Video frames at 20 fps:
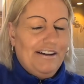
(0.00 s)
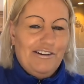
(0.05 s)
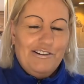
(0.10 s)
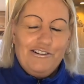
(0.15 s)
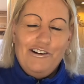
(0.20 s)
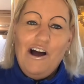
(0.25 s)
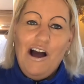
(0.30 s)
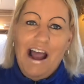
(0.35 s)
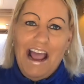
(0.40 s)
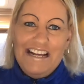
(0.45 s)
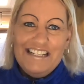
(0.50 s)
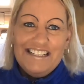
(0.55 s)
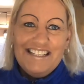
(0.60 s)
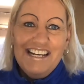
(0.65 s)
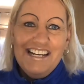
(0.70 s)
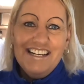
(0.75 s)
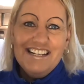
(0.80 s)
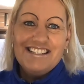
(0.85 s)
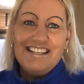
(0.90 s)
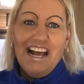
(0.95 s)
Right,
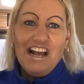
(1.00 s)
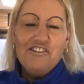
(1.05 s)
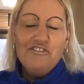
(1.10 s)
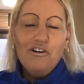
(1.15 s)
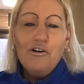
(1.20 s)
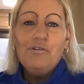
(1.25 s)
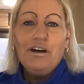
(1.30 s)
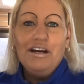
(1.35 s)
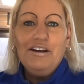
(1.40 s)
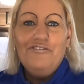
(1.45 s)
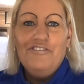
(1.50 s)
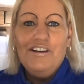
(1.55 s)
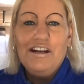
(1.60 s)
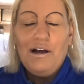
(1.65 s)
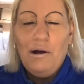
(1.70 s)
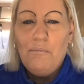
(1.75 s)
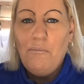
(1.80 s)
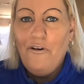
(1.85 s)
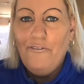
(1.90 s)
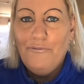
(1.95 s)
so you're all going to
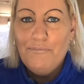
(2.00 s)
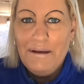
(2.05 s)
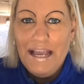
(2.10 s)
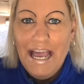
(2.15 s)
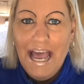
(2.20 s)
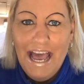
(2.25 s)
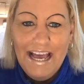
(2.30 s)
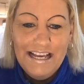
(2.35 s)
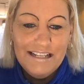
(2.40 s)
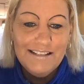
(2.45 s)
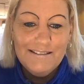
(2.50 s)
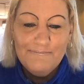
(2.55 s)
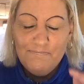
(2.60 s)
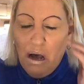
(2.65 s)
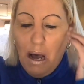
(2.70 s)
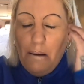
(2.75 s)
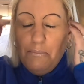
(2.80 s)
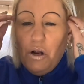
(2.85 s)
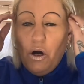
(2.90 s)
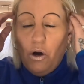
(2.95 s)
think I'm off my head,
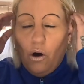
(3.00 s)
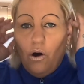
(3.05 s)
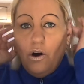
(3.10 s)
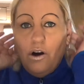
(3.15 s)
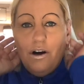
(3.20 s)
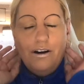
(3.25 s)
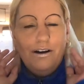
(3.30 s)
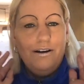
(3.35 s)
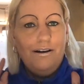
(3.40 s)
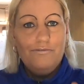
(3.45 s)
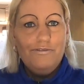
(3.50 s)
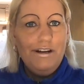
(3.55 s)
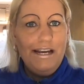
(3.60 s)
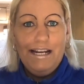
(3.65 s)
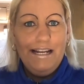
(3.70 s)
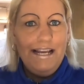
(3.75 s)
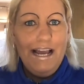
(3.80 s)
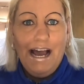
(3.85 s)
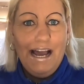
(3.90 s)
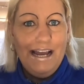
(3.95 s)
but I'm not. I
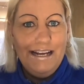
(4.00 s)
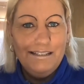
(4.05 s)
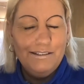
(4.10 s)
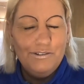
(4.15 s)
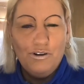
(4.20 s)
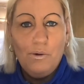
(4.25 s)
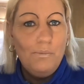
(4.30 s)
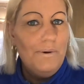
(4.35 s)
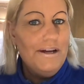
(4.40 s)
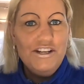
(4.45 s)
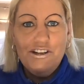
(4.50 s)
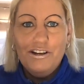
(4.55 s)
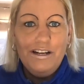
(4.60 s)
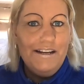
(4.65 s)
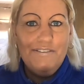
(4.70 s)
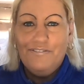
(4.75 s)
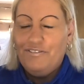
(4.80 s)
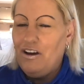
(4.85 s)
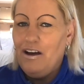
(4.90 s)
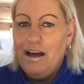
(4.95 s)
really ain't. Not when you
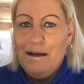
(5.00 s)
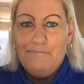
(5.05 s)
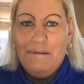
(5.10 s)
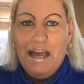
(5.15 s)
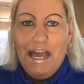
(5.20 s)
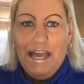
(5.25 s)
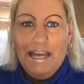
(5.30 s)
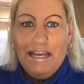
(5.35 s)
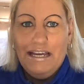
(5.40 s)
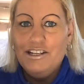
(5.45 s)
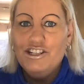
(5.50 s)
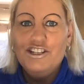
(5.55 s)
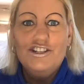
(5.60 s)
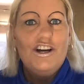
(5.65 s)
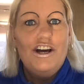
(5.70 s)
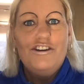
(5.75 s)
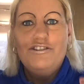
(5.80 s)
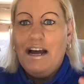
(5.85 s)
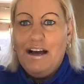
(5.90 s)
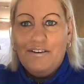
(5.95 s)
live like me and you
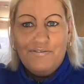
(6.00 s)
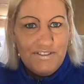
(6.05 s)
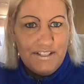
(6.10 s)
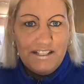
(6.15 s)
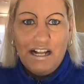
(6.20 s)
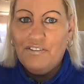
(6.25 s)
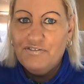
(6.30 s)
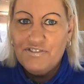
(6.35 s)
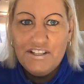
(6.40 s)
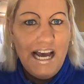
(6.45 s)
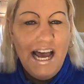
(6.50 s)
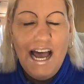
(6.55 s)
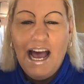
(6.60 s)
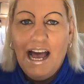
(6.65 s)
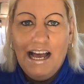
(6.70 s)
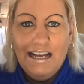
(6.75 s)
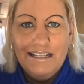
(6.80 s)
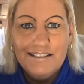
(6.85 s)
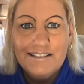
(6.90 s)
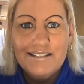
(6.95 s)
don't have stuff to
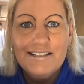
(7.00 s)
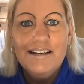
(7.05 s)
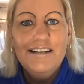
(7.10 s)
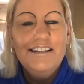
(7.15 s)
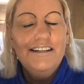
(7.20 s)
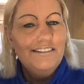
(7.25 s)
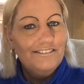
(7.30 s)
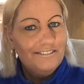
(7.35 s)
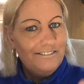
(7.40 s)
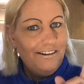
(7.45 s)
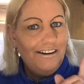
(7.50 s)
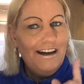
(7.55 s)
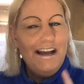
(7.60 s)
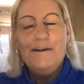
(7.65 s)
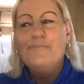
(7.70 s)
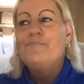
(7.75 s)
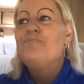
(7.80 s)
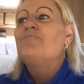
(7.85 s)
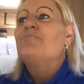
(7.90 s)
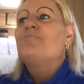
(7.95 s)
hand,
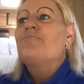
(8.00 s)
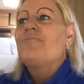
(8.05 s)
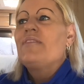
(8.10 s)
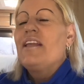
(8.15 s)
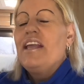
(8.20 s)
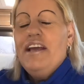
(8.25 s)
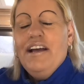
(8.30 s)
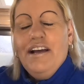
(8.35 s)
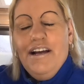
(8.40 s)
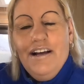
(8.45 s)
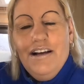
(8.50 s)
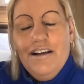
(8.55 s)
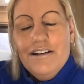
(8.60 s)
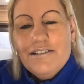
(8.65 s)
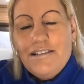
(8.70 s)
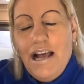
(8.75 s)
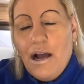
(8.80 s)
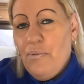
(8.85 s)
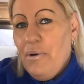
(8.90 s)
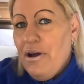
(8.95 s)
right?
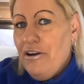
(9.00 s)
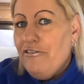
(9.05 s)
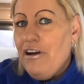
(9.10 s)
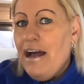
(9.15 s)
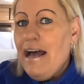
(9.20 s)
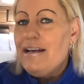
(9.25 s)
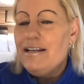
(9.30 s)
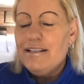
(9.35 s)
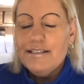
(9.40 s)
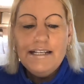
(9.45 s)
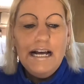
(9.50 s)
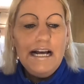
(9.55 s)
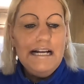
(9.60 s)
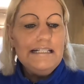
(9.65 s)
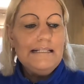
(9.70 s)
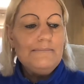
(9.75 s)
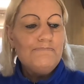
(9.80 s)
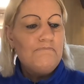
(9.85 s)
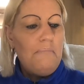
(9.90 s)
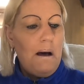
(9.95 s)
So we were at
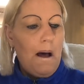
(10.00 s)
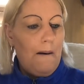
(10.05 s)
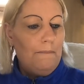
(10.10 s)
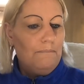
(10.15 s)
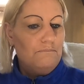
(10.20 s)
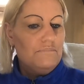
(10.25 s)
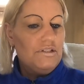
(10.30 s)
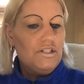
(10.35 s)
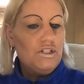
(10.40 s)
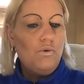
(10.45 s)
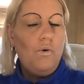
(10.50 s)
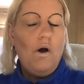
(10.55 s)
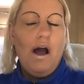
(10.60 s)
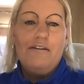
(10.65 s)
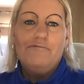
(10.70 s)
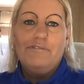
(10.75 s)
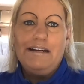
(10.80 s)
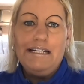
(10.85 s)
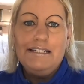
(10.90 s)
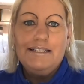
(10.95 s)
Dan's mum's
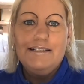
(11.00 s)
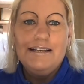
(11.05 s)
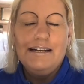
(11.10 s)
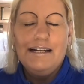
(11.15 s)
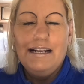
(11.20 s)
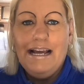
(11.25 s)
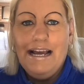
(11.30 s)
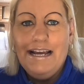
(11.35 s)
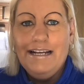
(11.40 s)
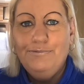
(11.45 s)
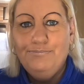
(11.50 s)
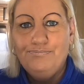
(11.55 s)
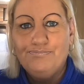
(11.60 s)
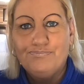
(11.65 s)
quite recently.